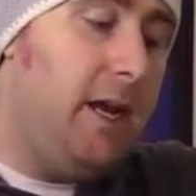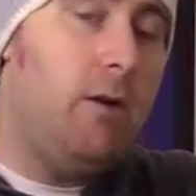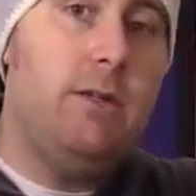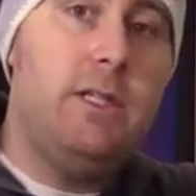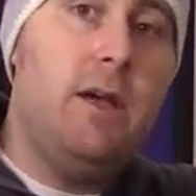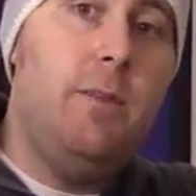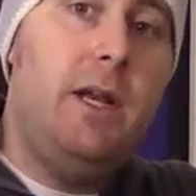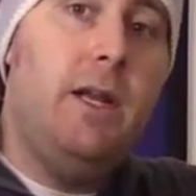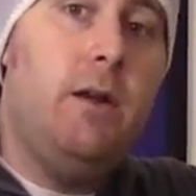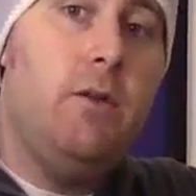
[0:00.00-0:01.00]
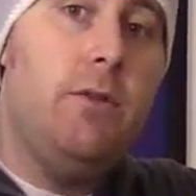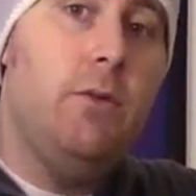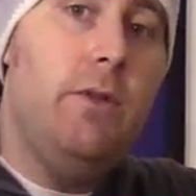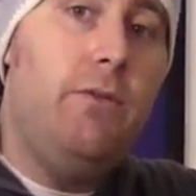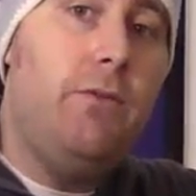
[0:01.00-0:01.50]
air is coming in
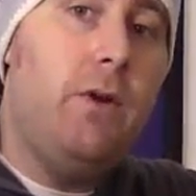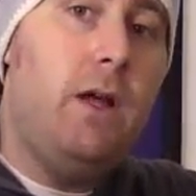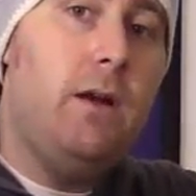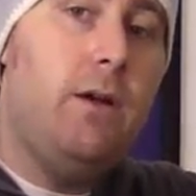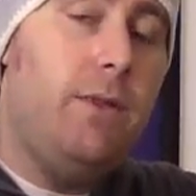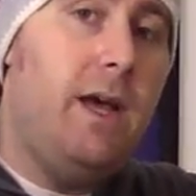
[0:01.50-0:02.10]
through the front of the